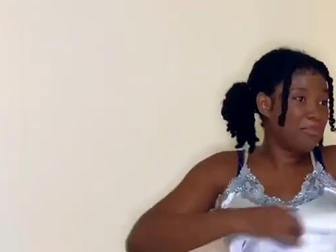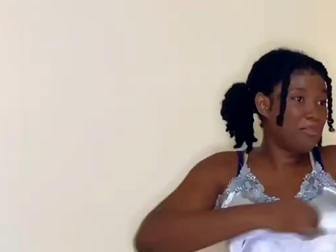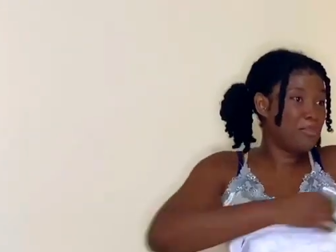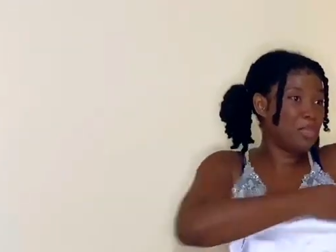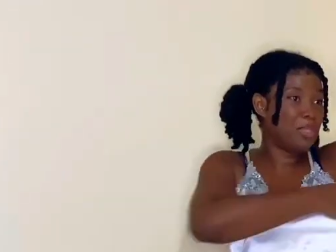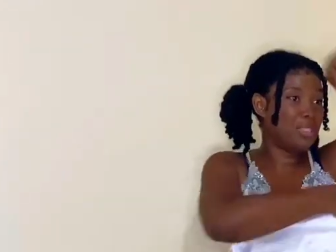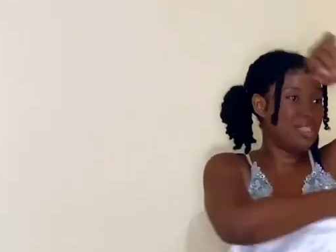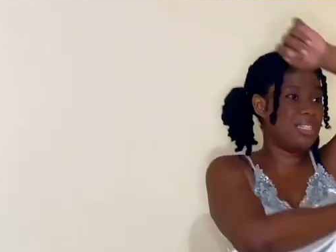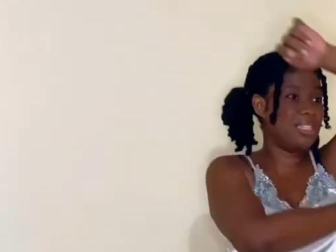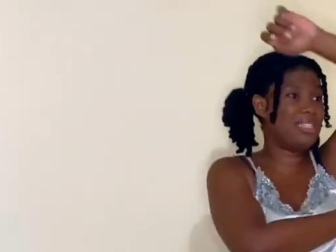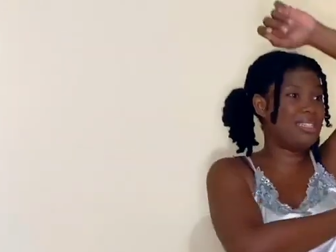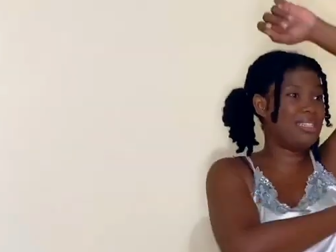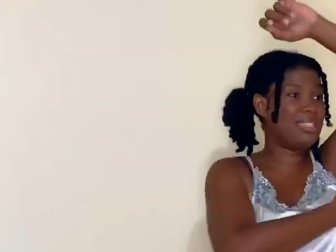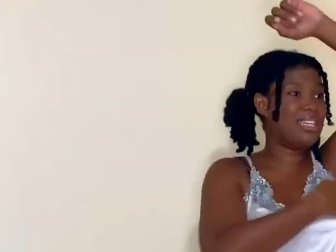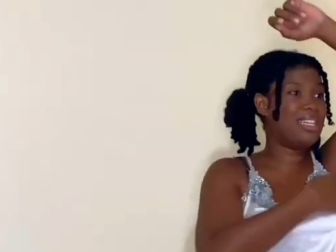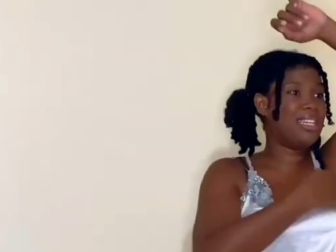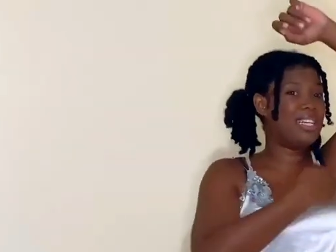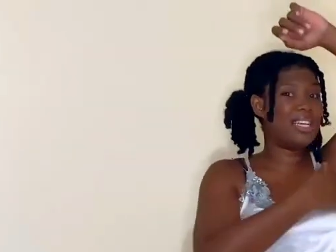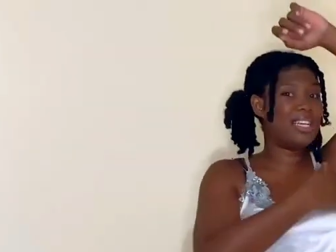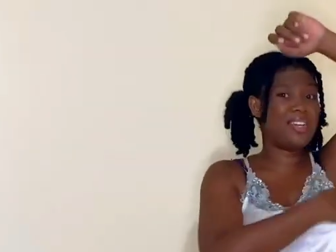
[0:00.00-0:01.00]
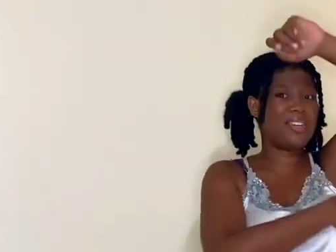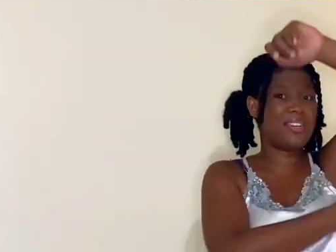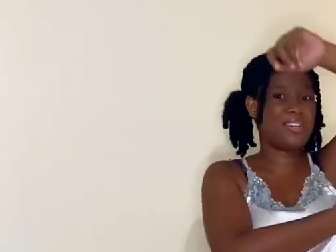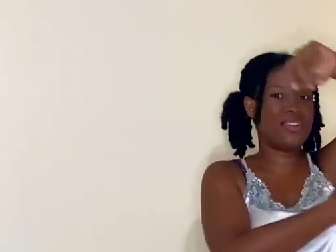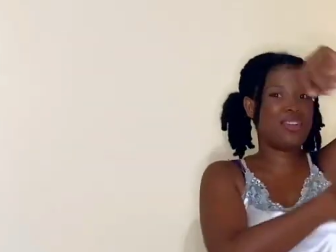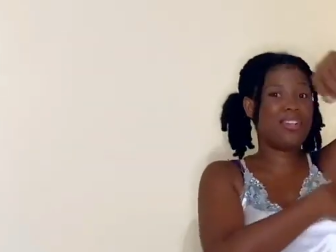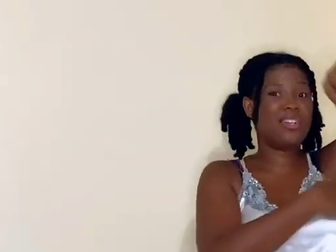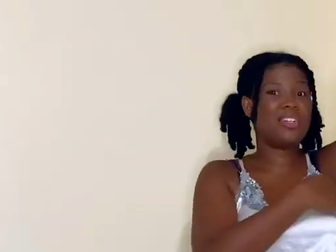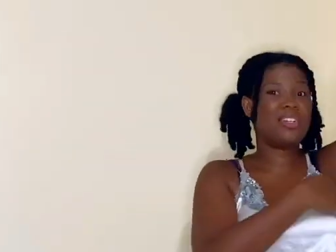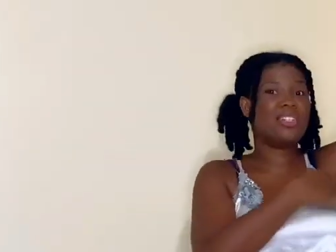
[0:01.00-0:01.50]
But this thing
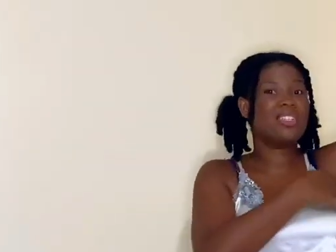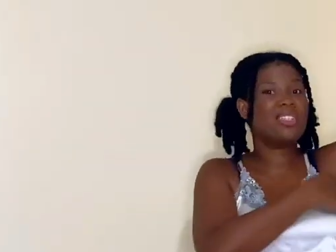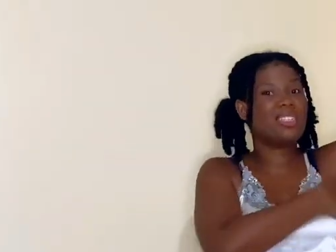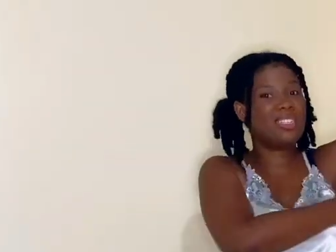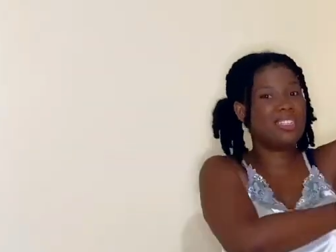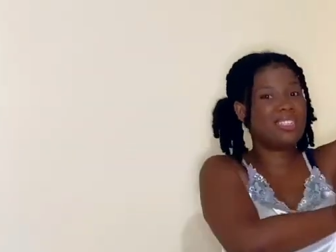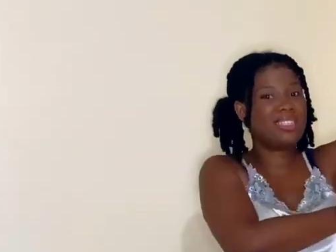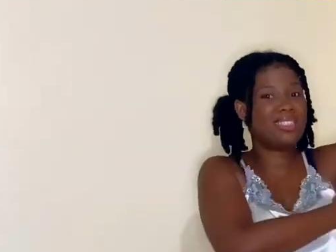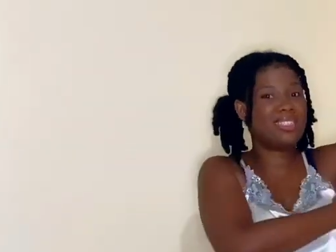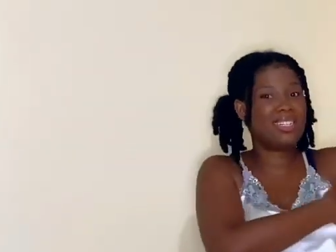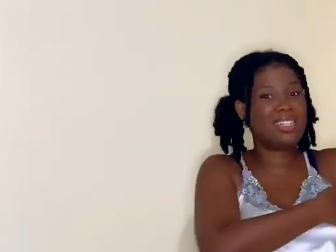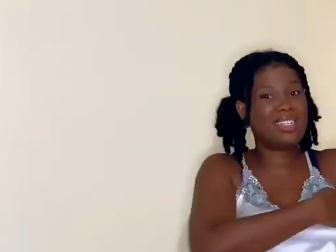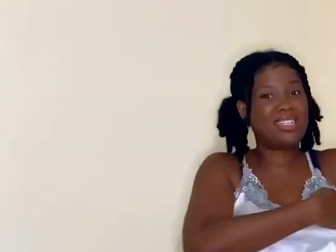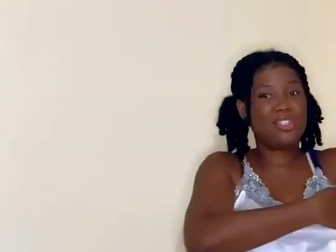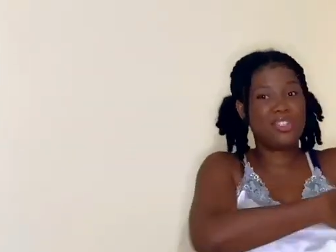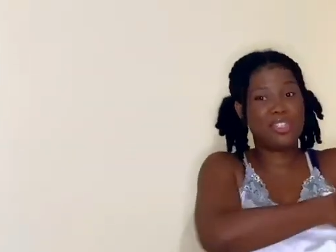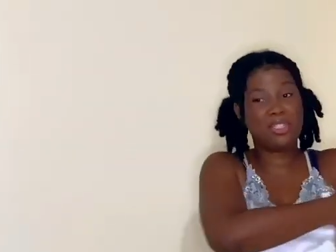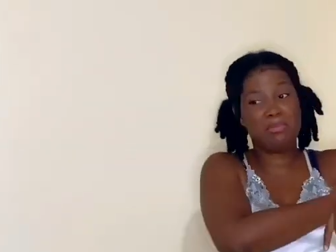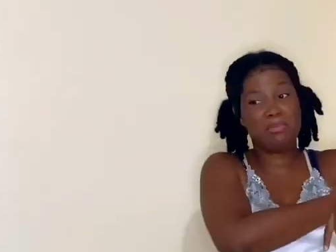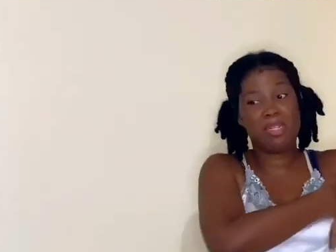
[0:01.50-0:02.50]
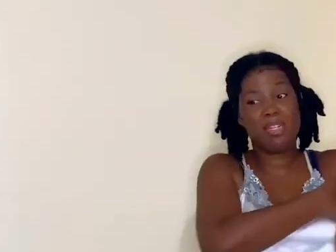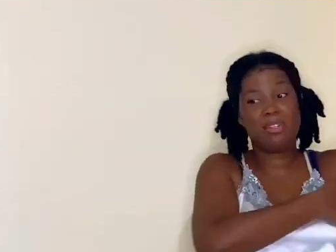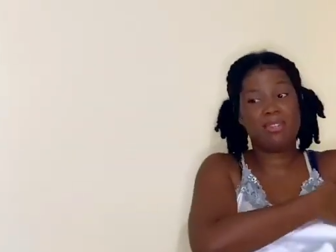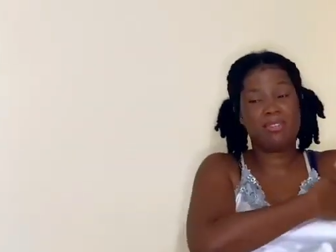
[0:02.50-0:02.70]
here is itching me